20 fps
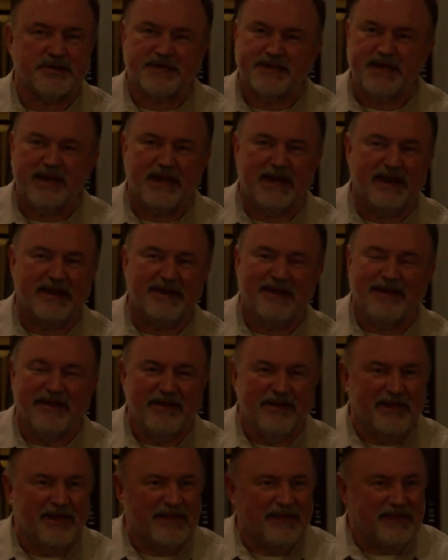
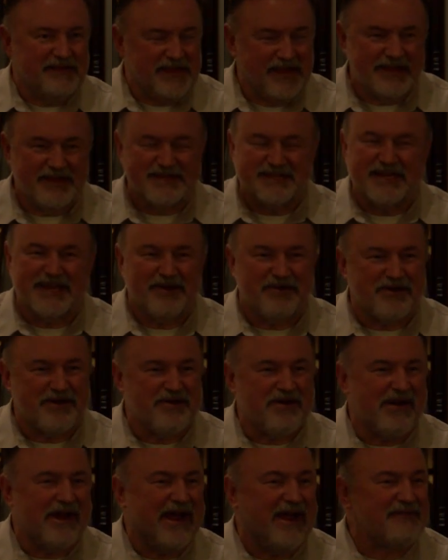seen the
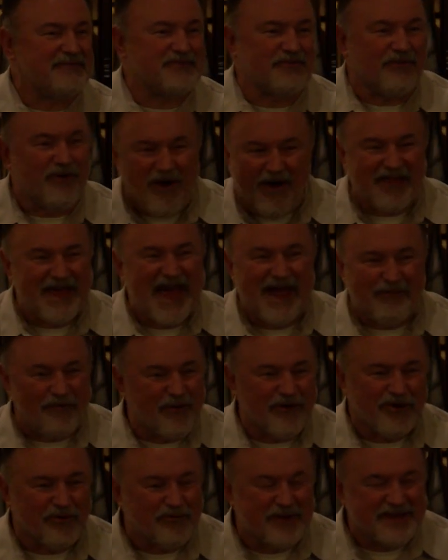interior after all that
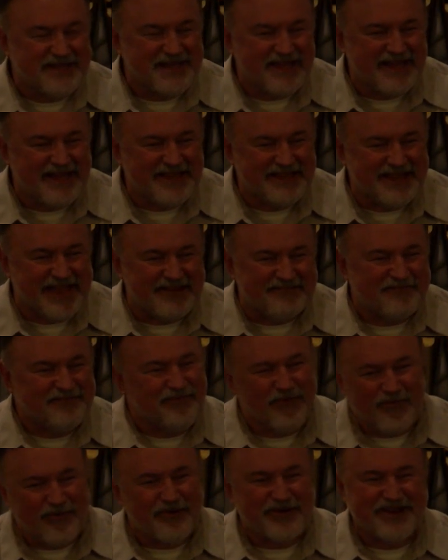work we did, that
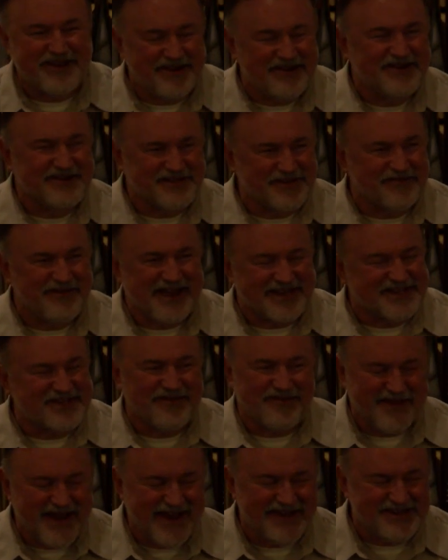4 years of
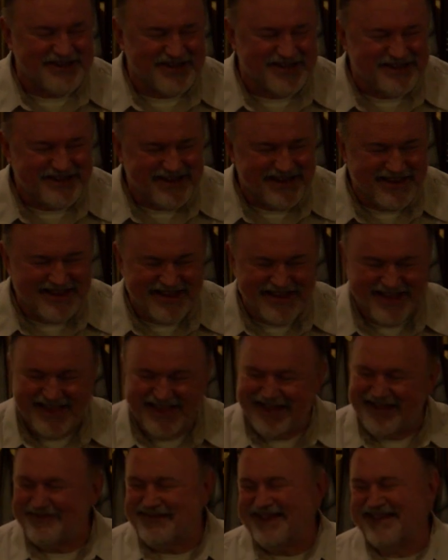restoration,
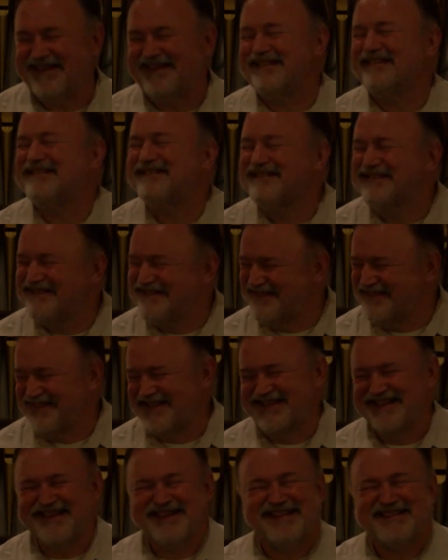I mean,
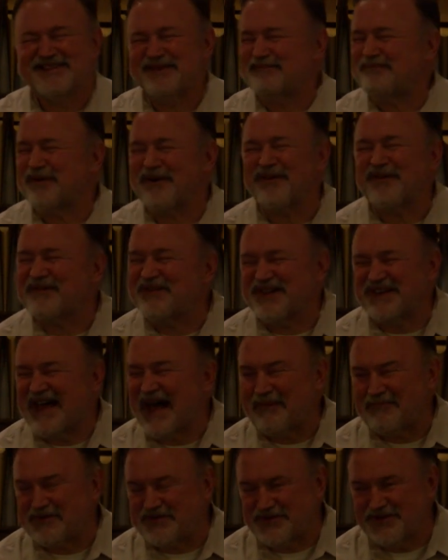it's a perfect
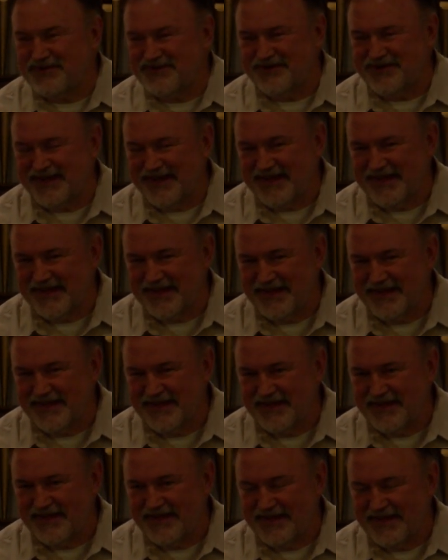opportunity.
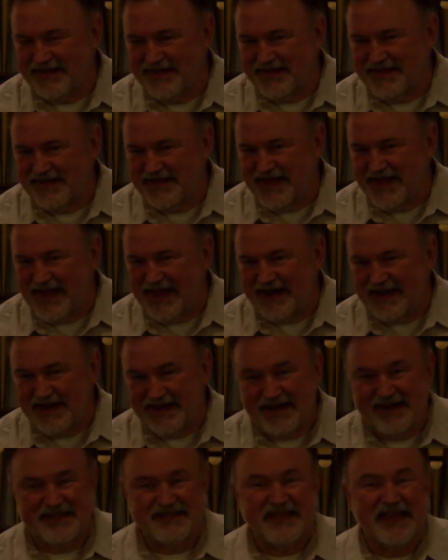And
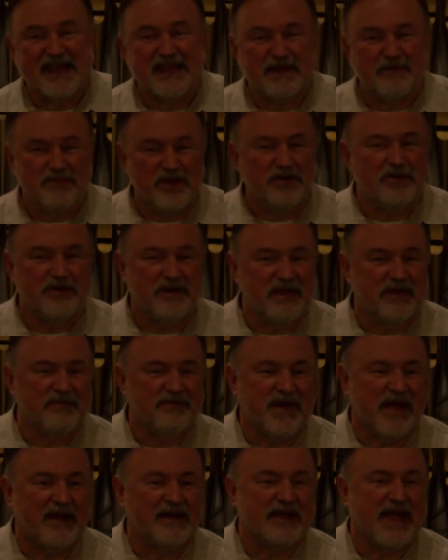it is a community
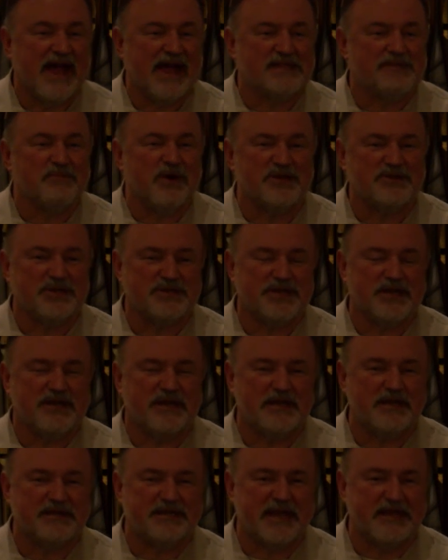event as much as it
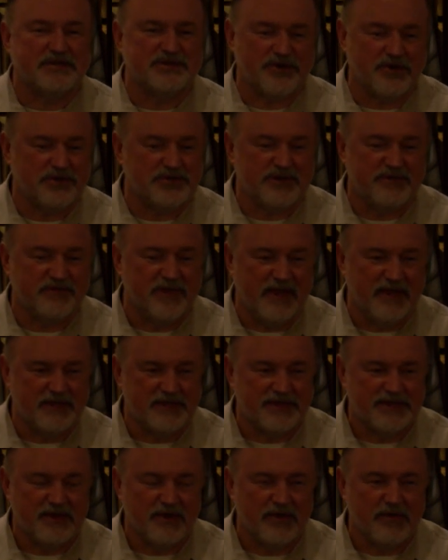is a church event,
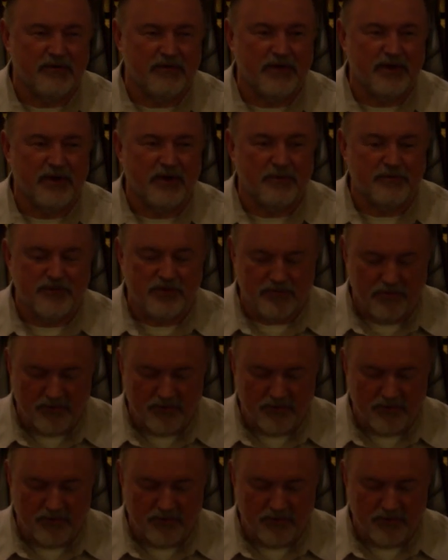so we hope you